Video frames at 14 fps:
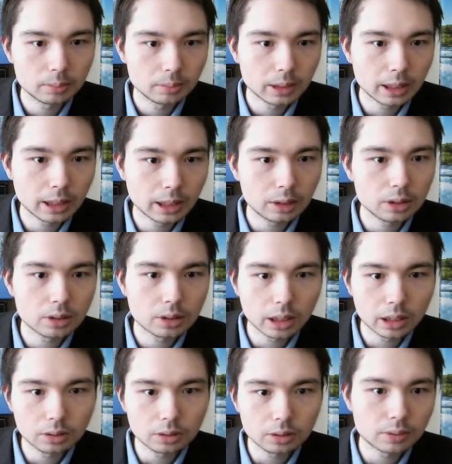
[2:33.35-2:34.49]
Now this knight
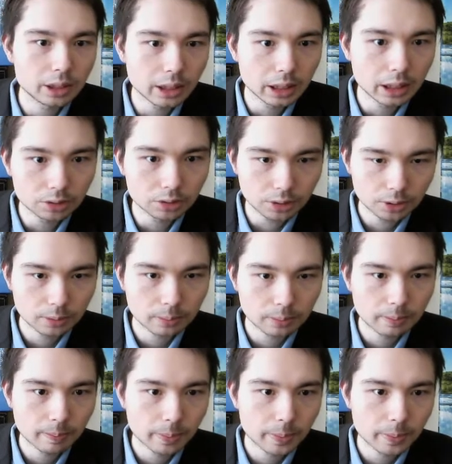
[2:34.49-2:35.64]
looks very dangerous,
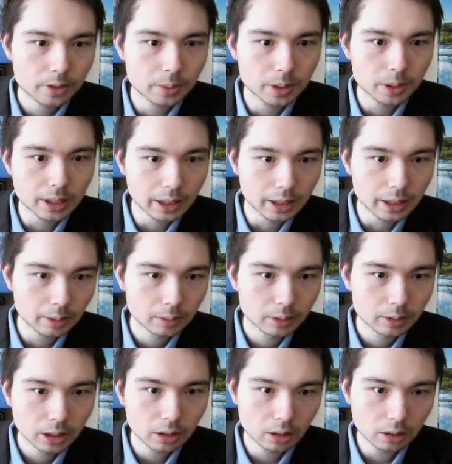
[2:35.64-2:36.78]
so we take it.
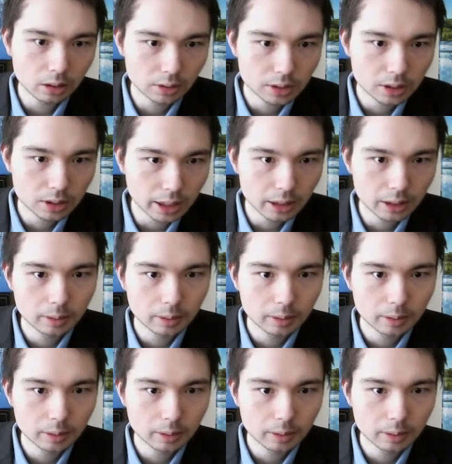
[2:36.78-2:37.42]
And after take,